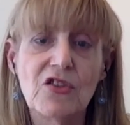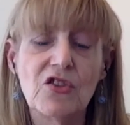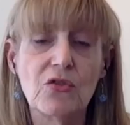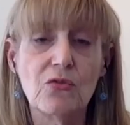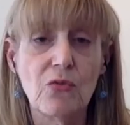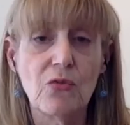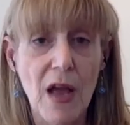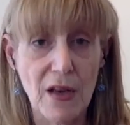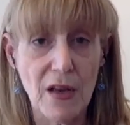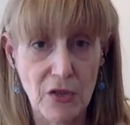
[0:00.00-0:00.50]
and
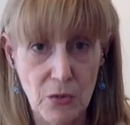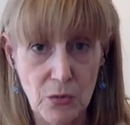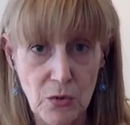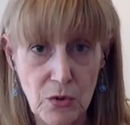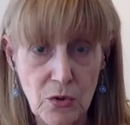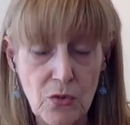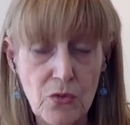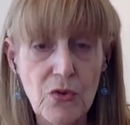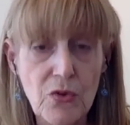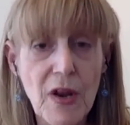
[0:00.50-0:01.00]
you
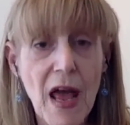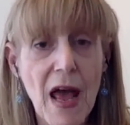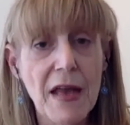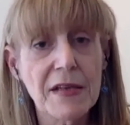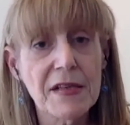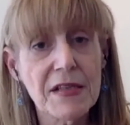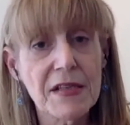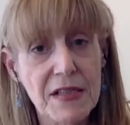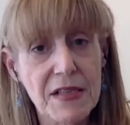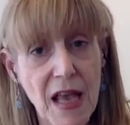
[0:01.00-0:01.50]
learn
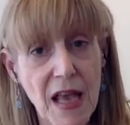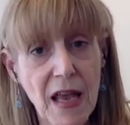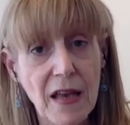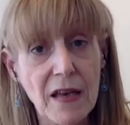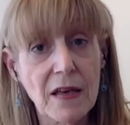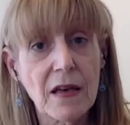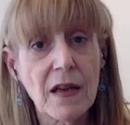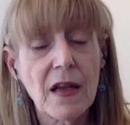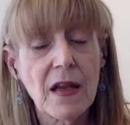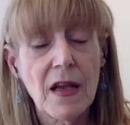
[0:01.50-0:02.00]
how to
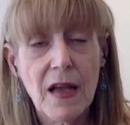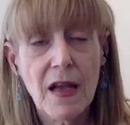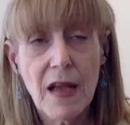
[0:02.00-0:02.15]
set